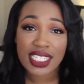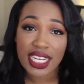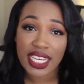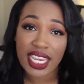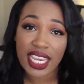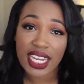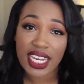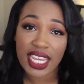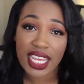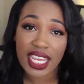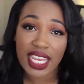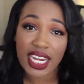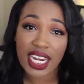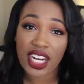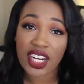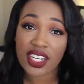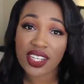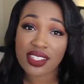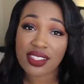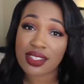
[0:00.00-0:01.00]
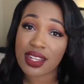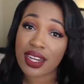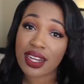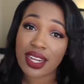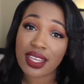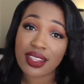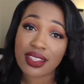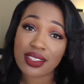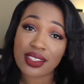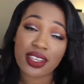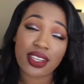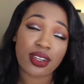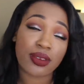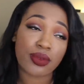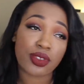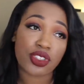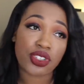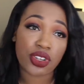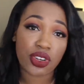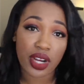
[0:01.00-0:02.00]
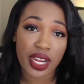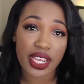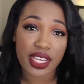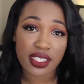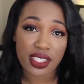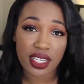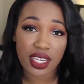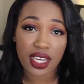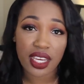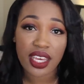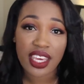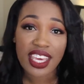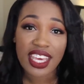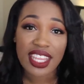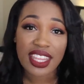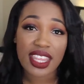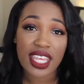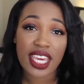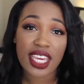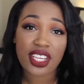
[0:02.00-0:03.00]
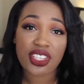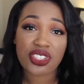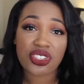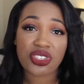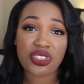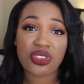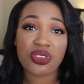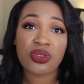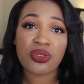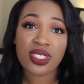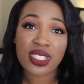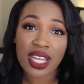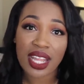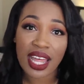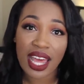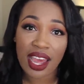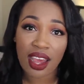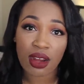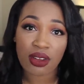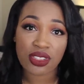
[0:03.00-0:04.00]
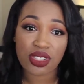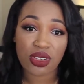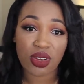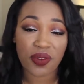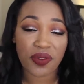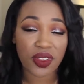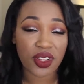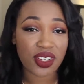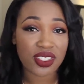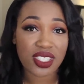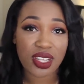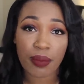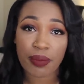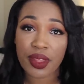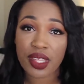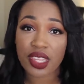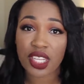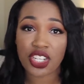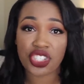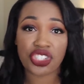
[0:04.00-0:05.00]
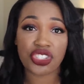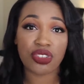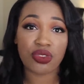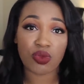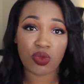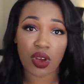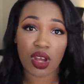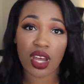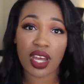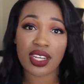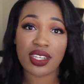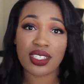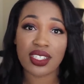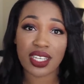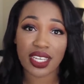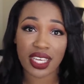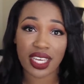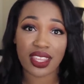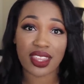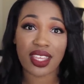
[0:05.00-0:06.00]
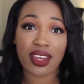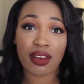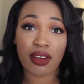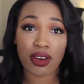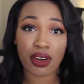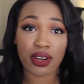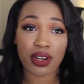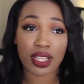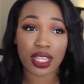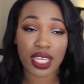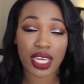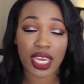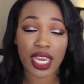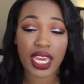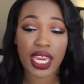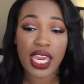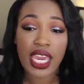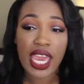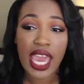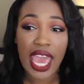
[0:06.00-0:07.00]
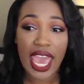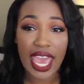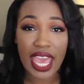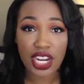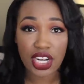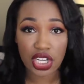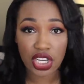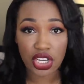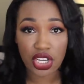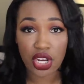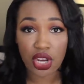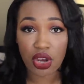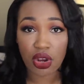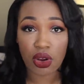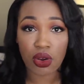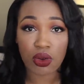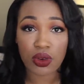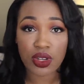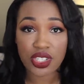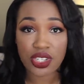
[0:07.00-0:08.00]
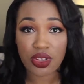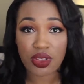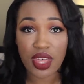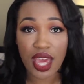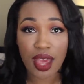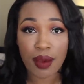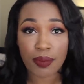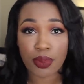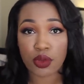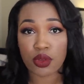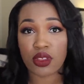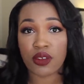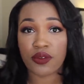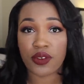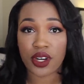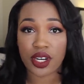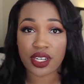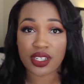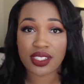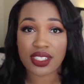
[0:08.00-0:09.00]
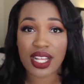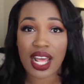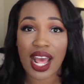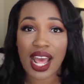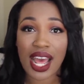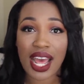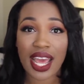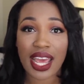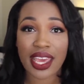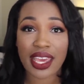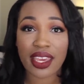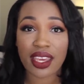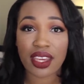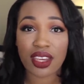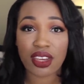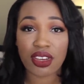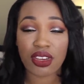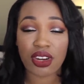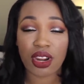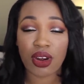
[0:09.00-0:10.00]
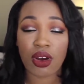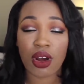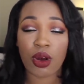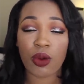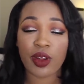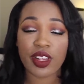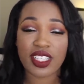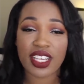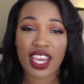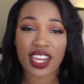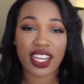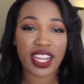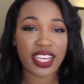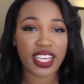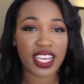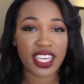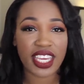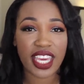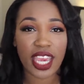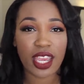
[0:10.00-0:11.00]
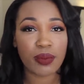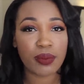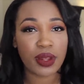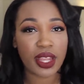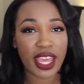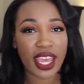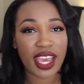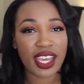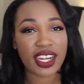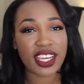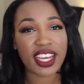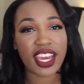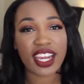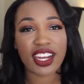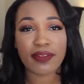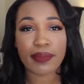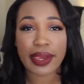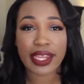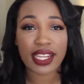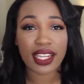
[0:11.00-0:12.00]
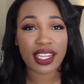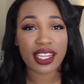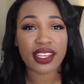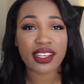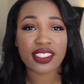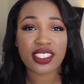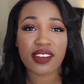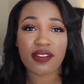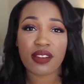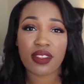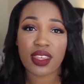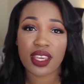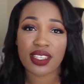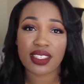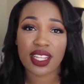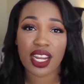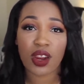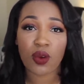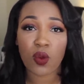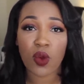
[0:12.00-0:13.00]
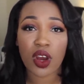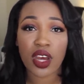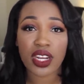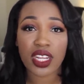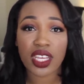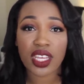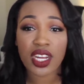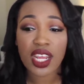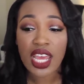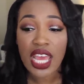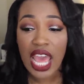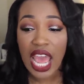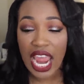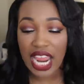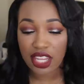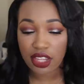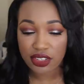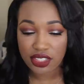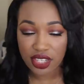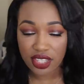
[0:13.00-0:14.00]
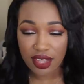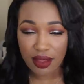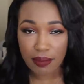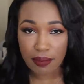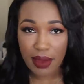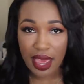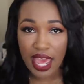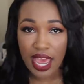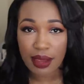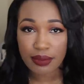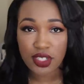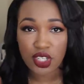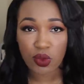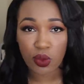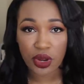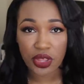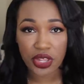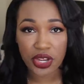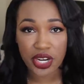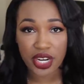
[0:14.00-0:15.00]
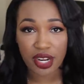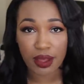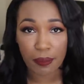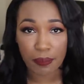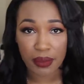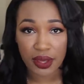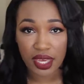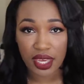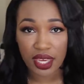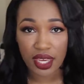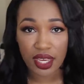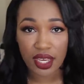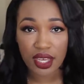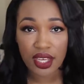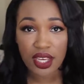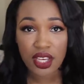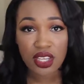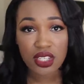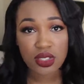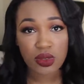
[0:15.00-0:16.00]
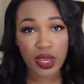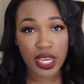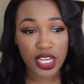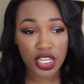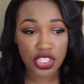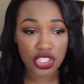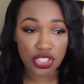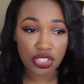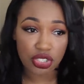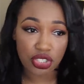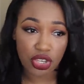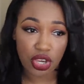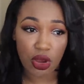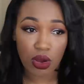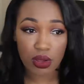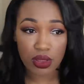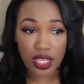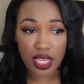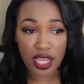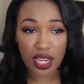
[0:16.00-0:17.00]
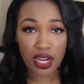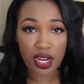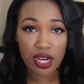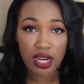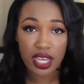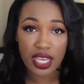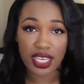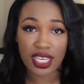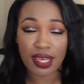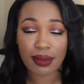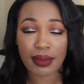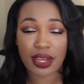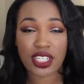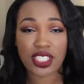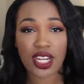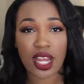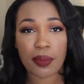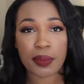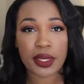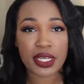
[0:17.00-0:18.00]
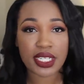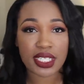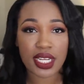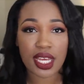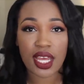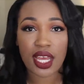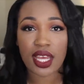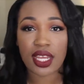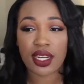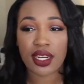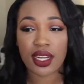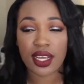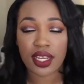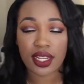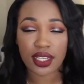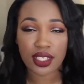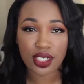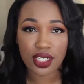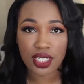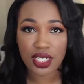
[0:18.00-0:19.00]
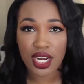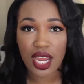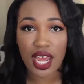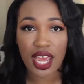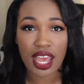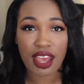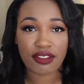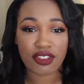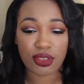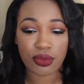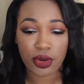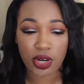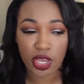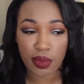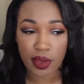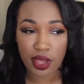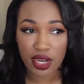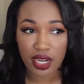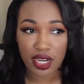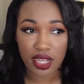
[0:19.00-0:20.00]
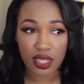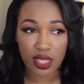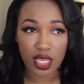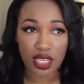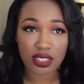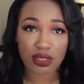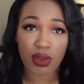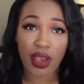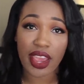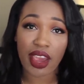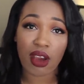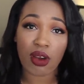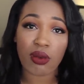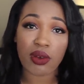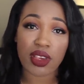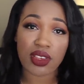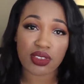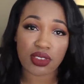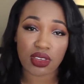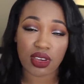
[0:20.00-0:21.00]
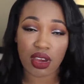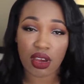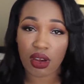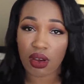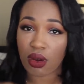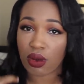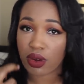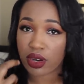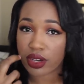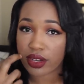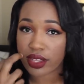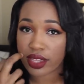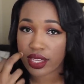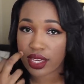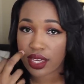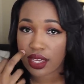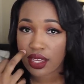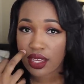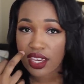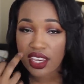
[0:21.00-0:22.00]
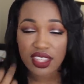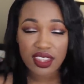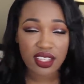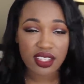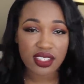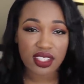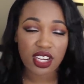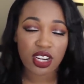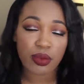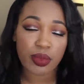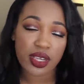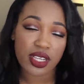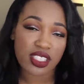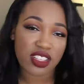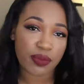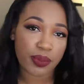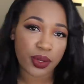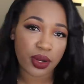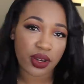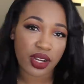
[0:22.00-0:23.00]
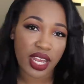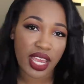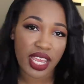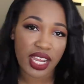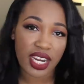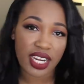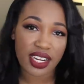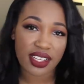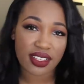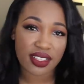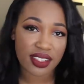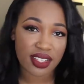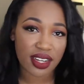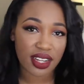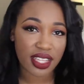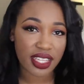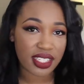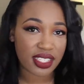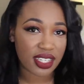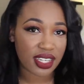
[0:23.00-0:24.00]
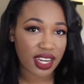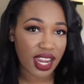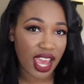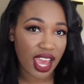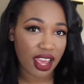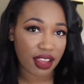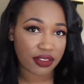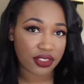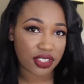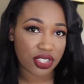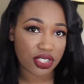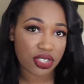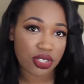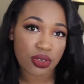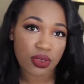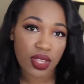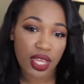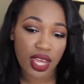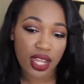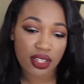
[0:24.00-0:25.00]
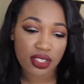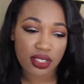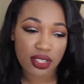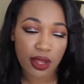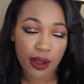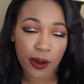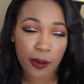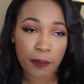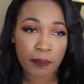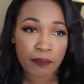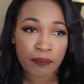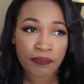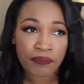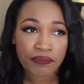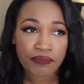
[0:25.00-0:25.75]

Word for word: to get in. I heard Sunday this year was crazy. Things do sell out, so if there's something that you want, get there early and go to that booth first. I, you know, always had like a game plan. I kind of made a list of the things that I wanted. I looked on the map to where they're going to be so I can just go there and get my shopping done and not have to worry about anything. So I always go early. This year because of Pro Night, I necessarily didn't have to do that. So